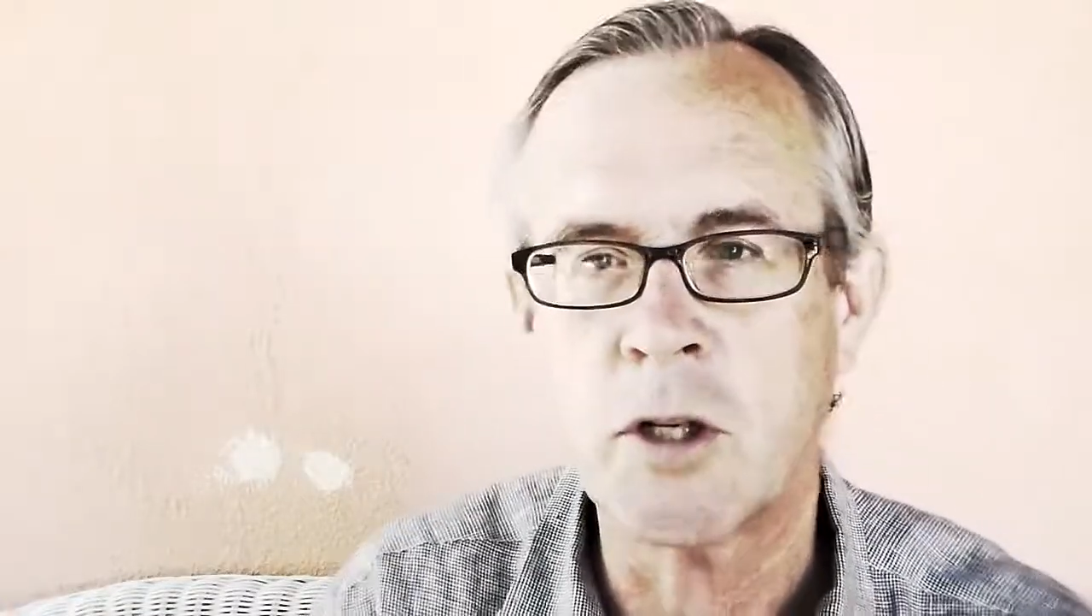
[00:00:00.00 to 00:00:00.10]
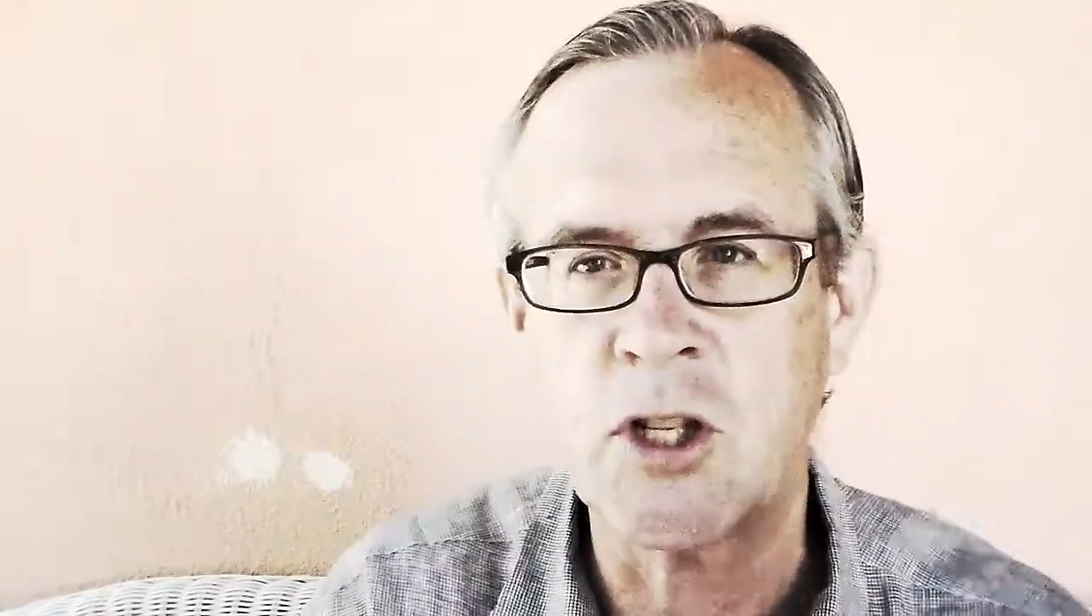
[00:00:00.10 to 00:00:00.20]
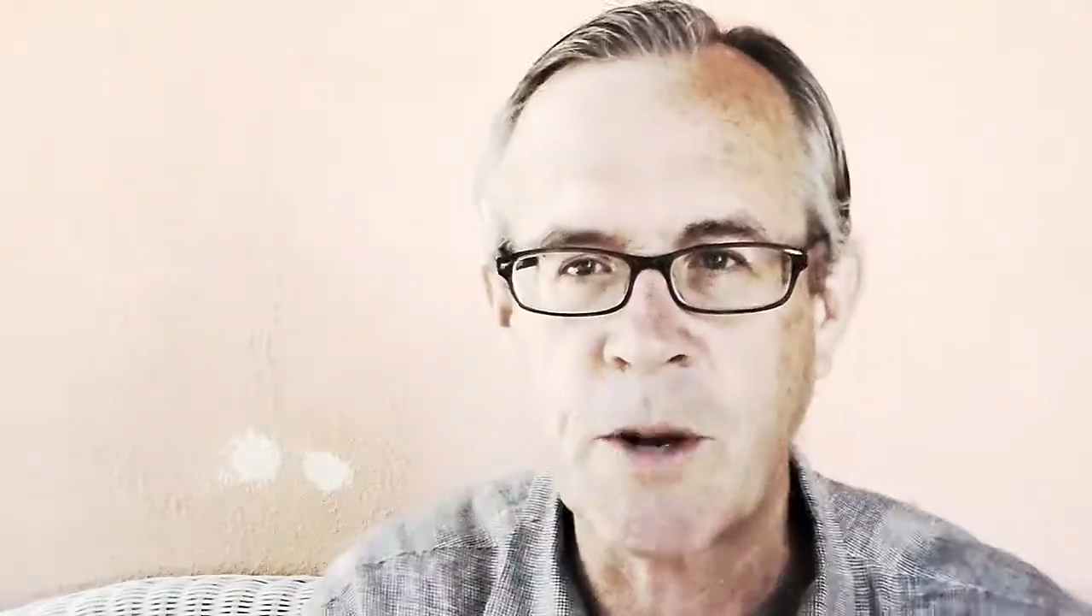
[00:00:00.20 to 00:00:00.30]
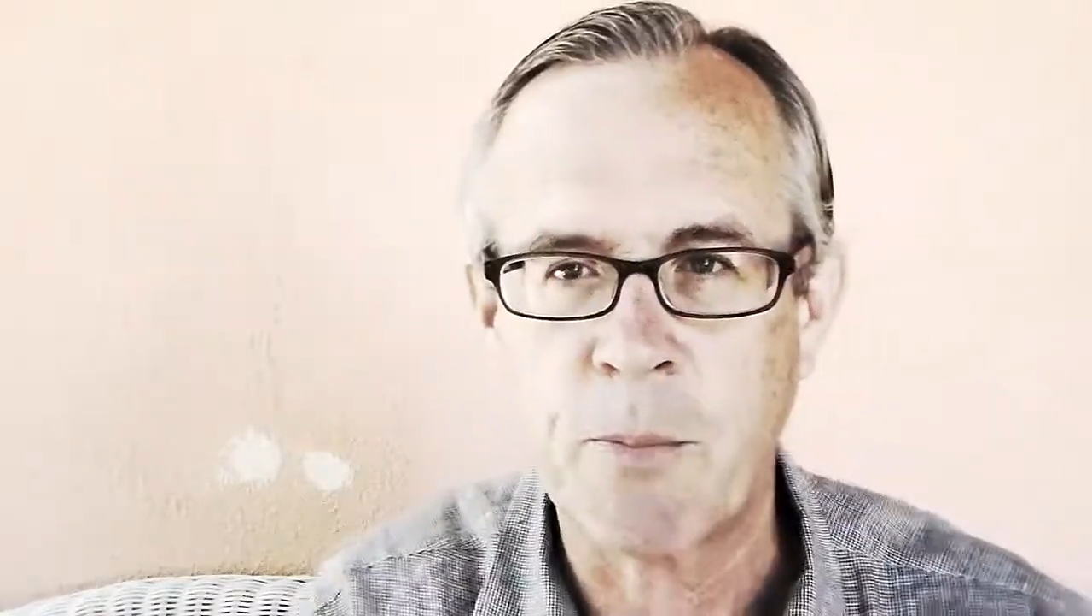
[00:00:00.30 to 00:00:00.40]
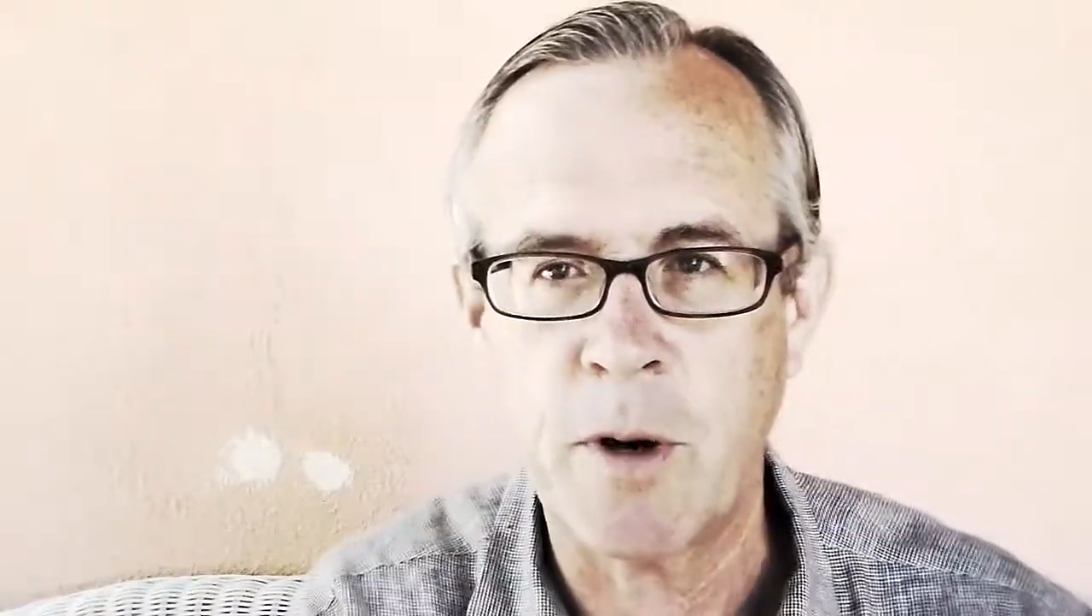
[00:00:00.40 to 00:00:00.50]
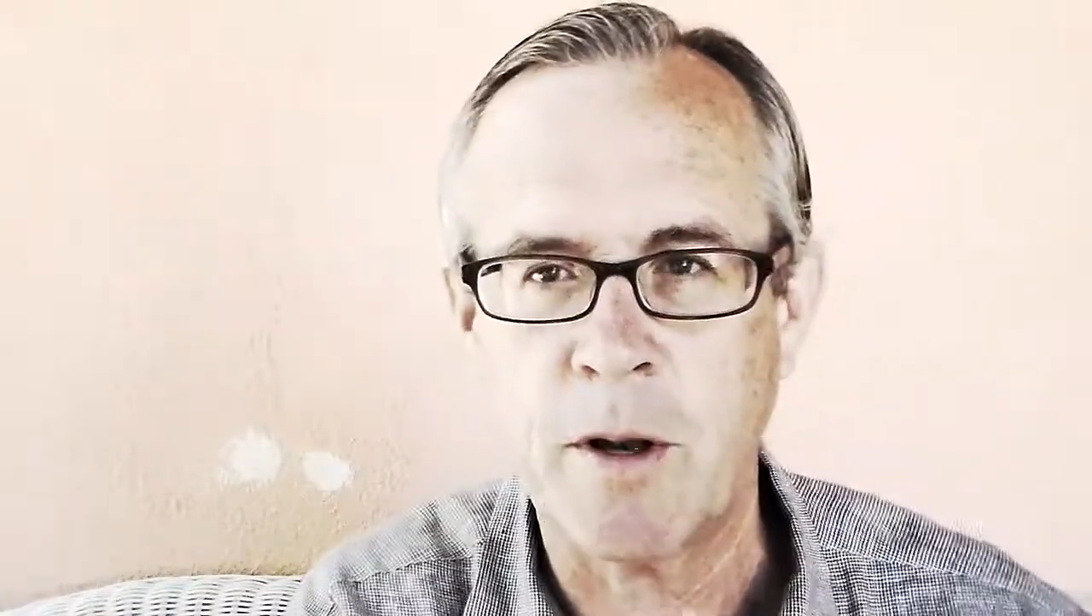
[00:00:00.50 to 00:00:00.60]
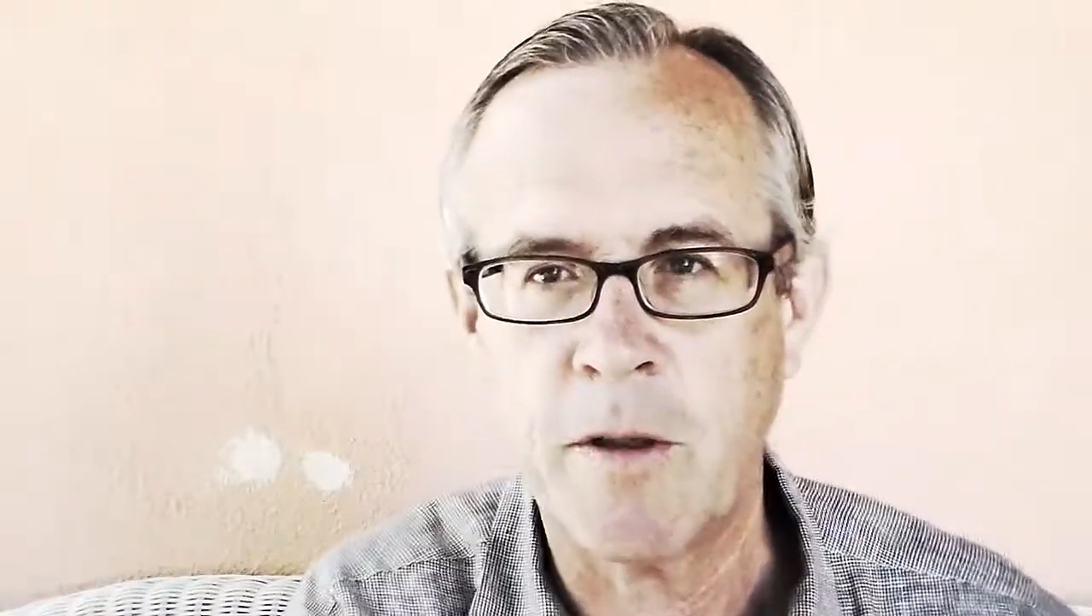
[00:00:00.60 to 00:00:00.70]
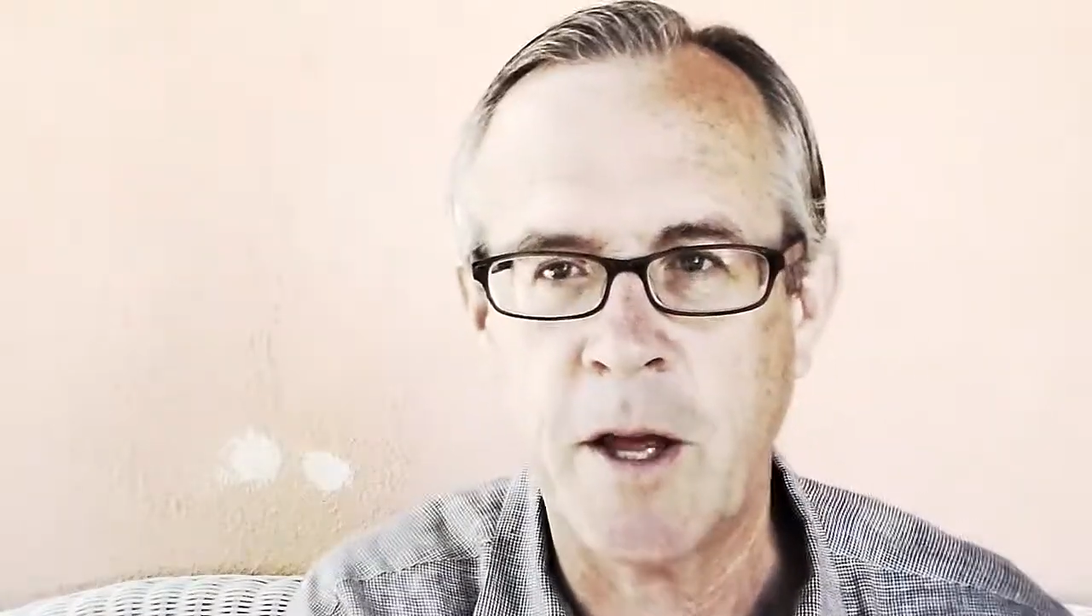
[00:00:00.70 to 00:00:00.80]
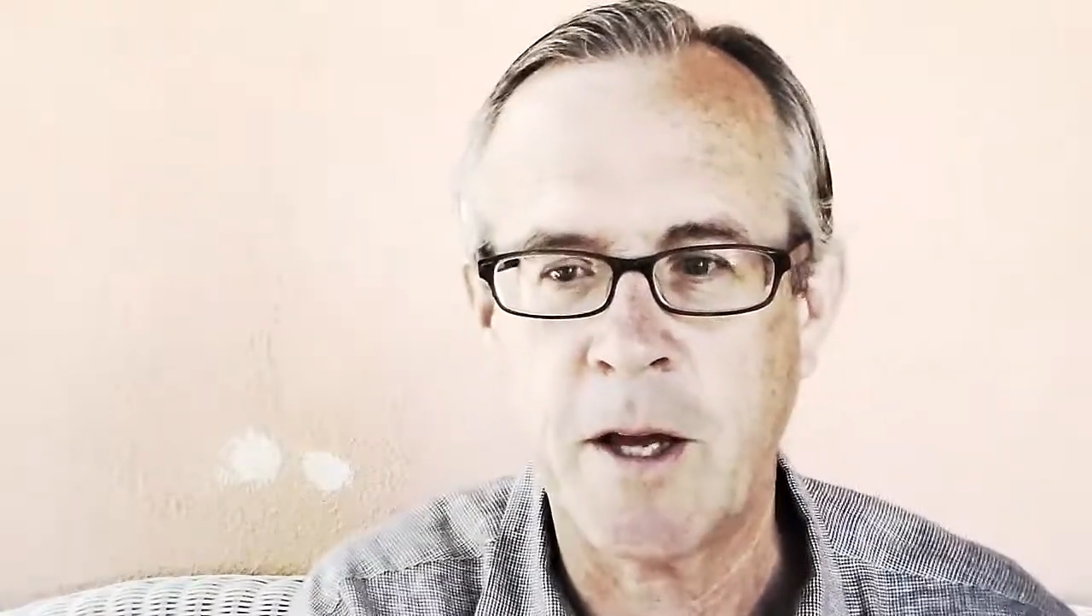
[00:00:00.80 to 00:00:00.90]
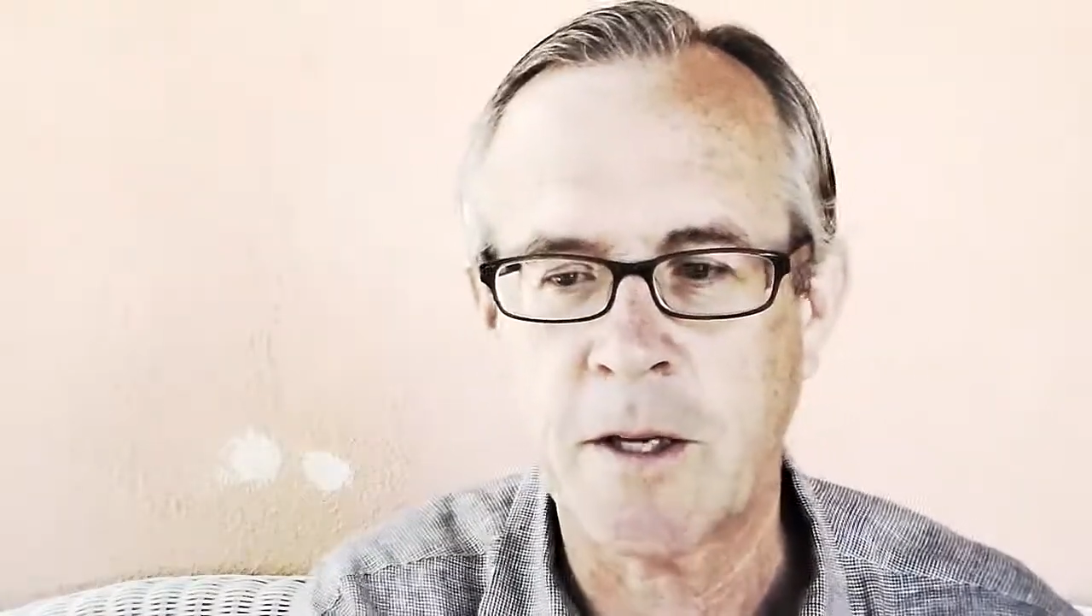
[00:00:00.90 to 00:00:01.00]
of separate
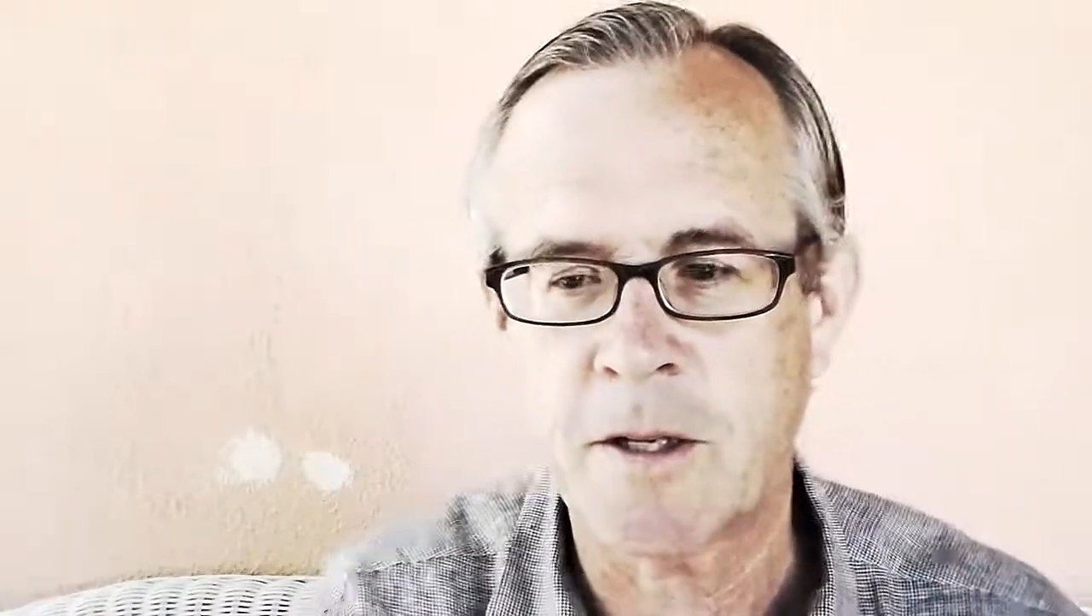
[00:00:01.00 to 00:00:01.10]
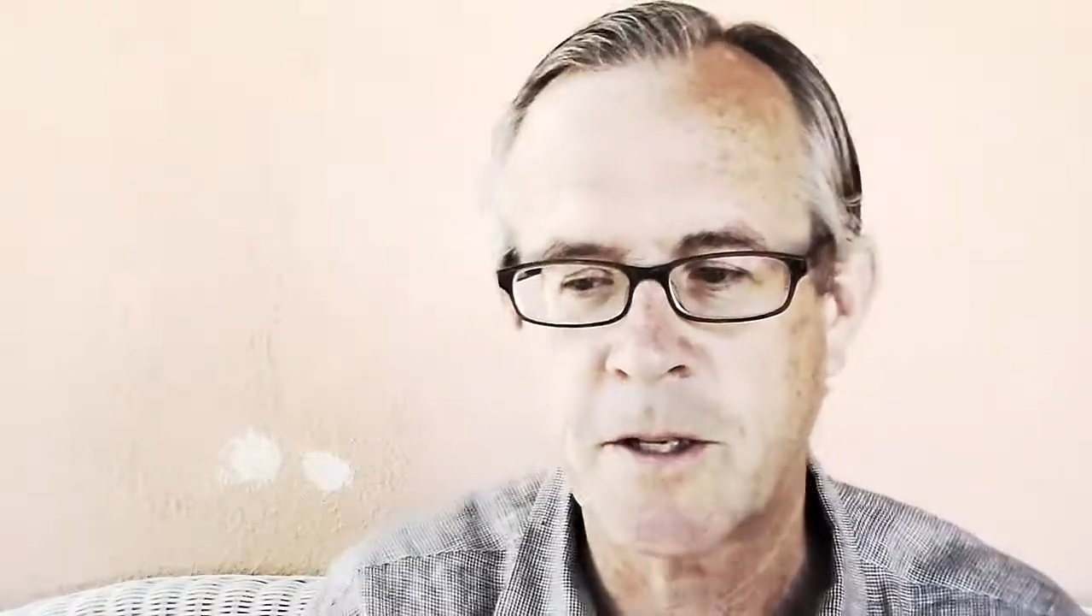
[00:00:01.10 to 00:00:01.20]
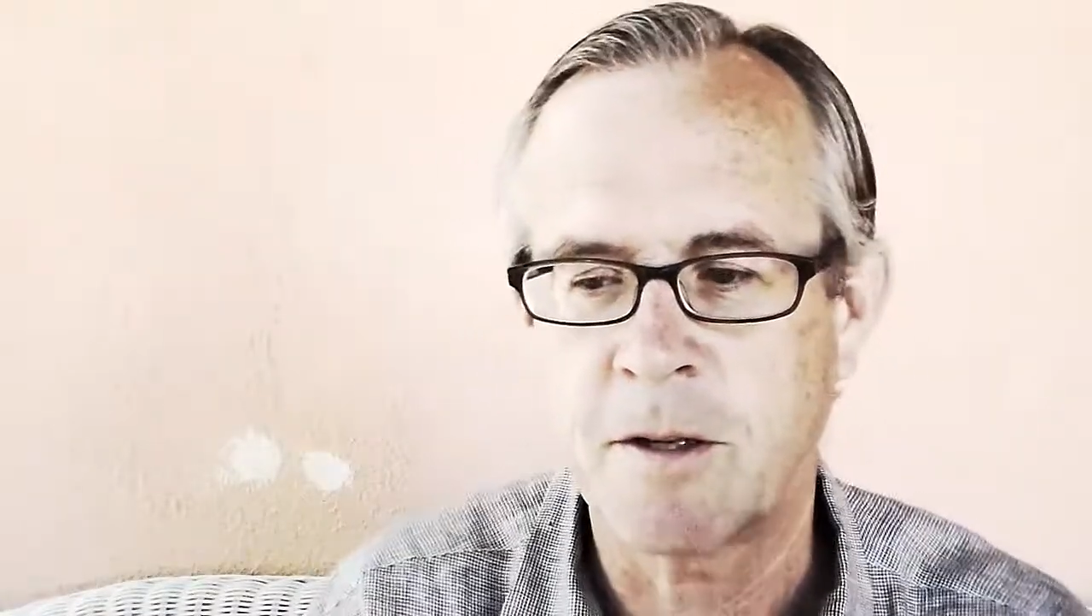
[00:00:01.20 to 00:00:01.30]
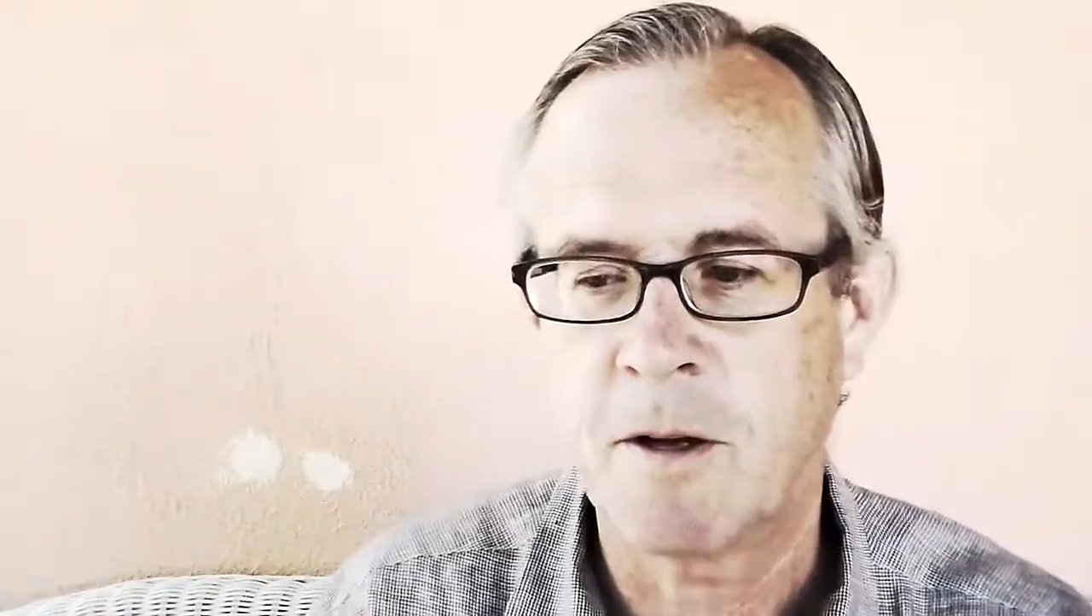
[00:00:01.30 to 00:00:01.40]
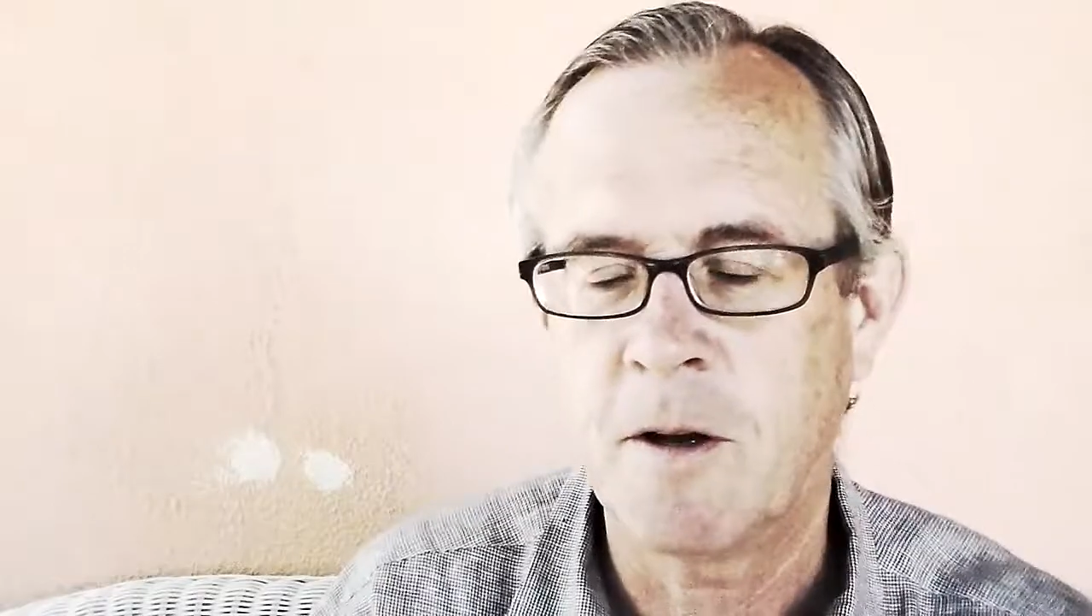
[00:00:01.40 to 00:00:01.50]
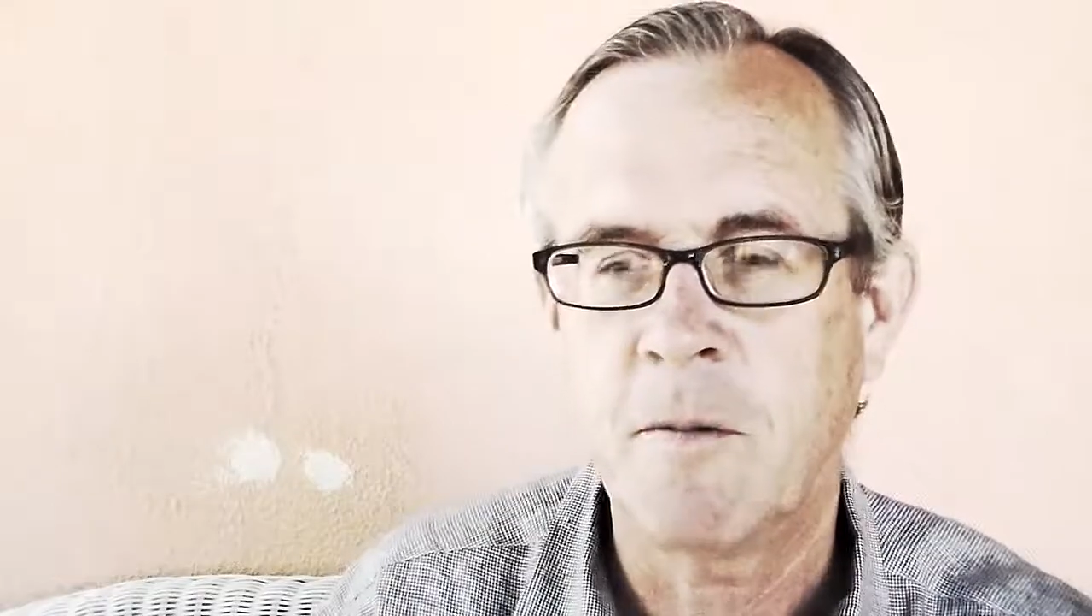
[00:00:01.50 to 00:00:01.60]
things